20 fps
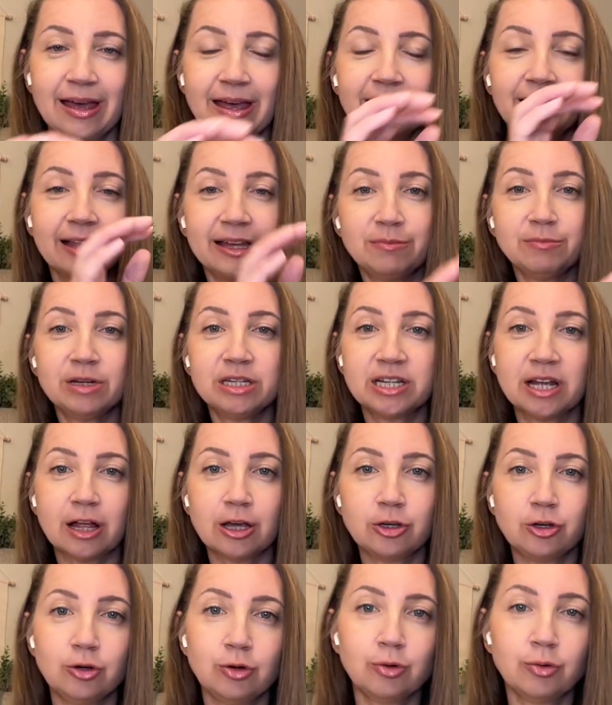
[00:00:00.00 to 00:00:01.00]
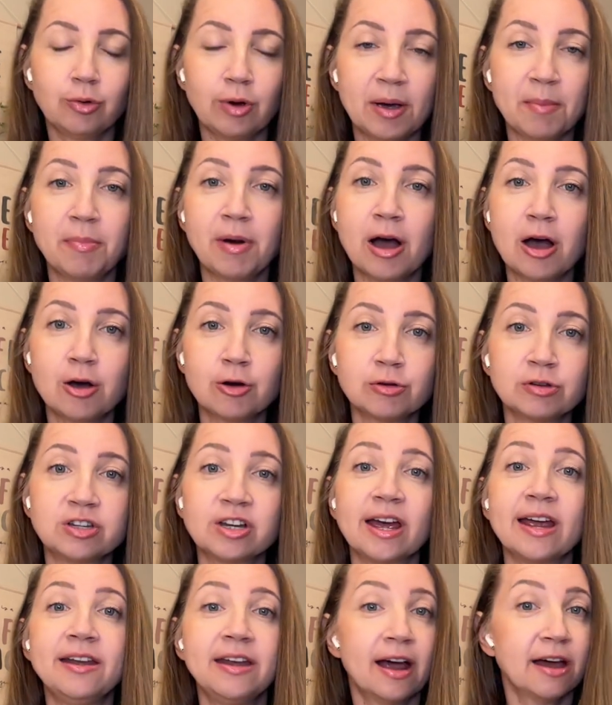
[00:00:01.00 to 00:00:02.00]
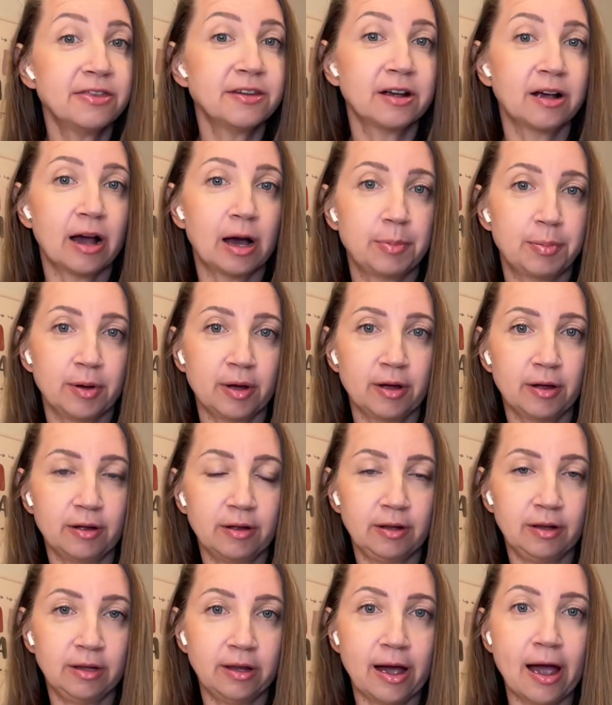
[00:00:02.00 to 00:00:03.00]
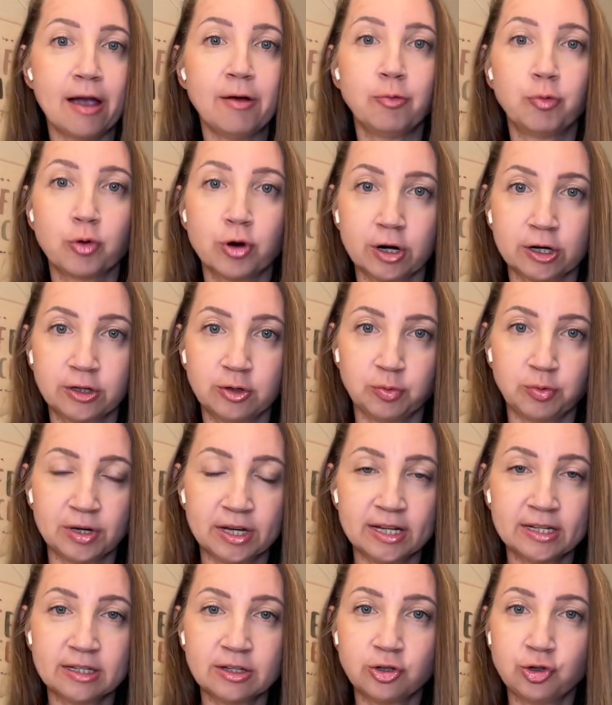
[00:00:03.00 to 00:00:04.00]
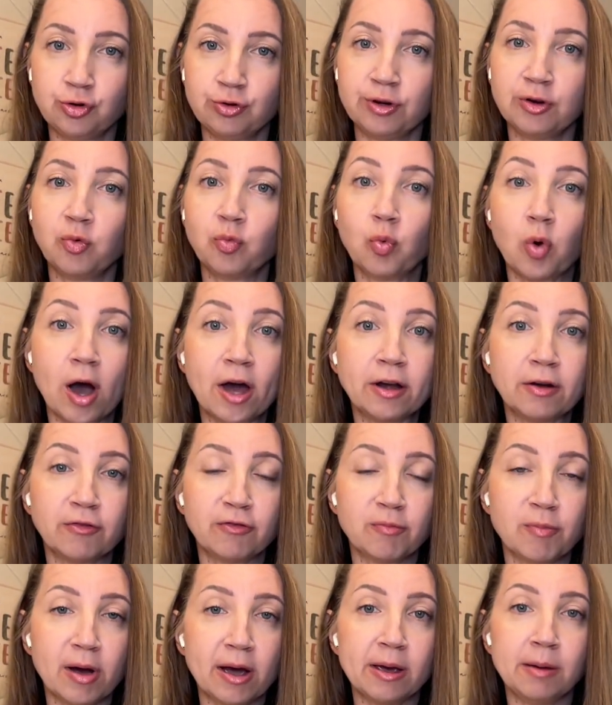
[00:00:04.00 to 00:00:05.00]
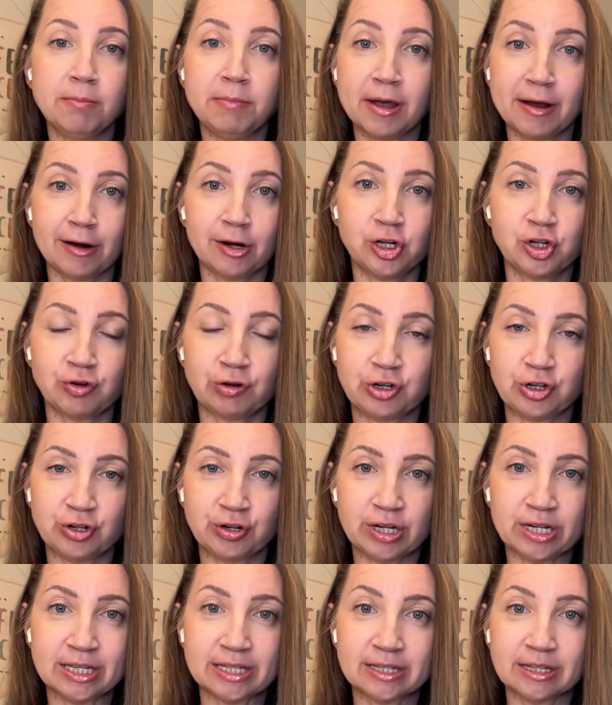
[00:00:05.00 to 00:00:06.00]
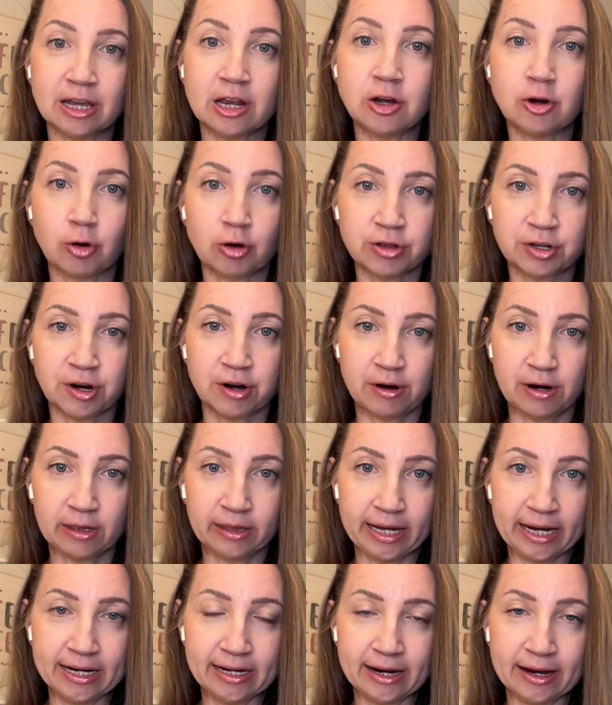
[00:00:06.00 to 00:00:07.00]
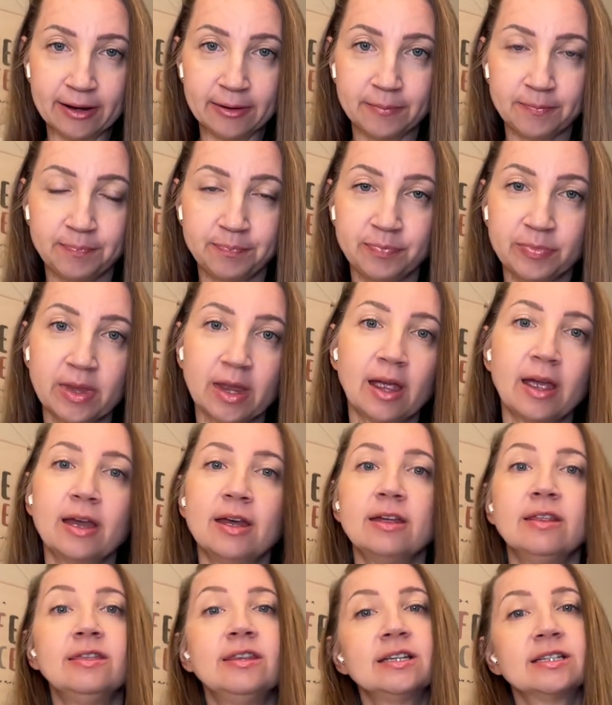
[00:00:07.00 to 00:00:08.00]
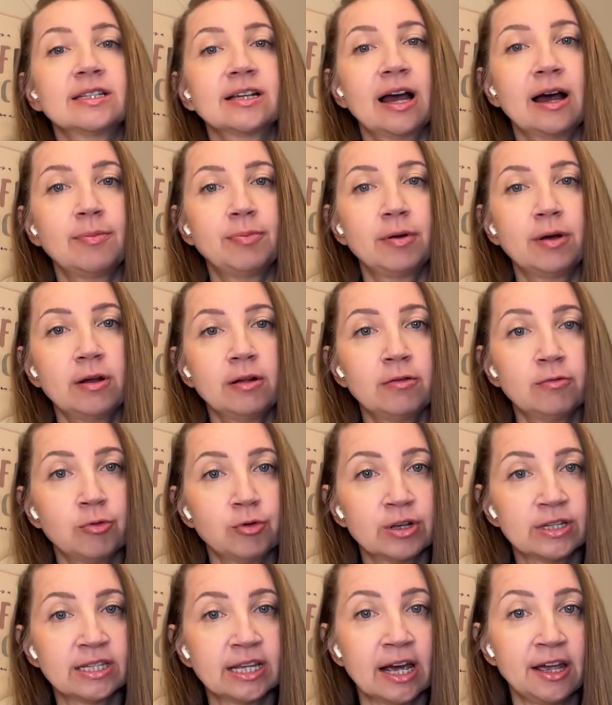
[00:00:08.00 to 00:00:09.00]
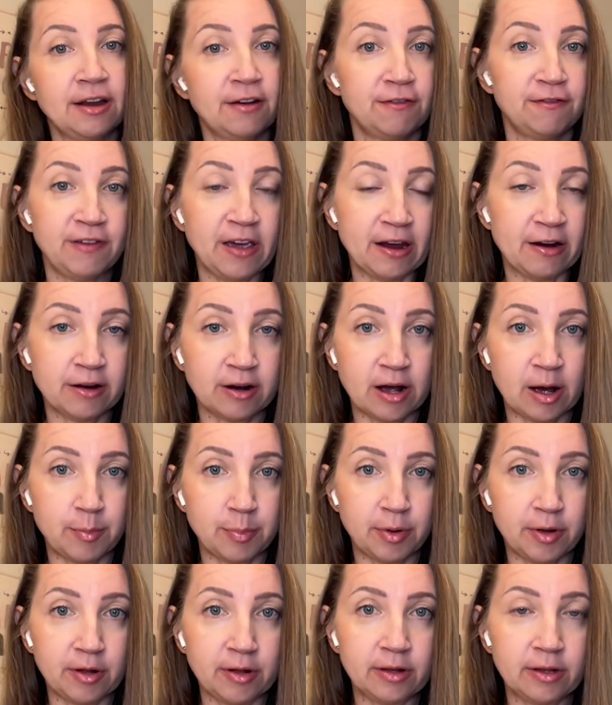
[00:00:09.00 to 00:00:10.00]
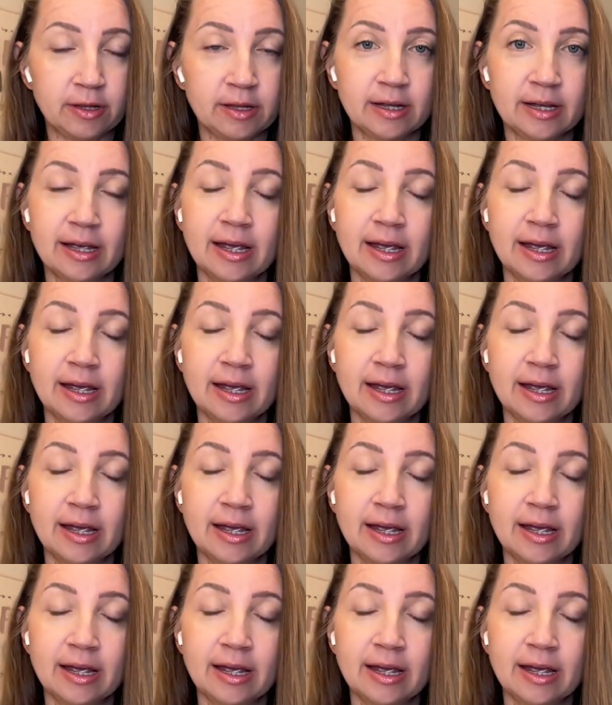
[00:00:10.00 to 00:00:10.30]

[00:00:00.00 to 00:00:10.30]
Let me tell you about another couple I worked with during one of my marriage retreats in North Carolina. This couple was an affair couple.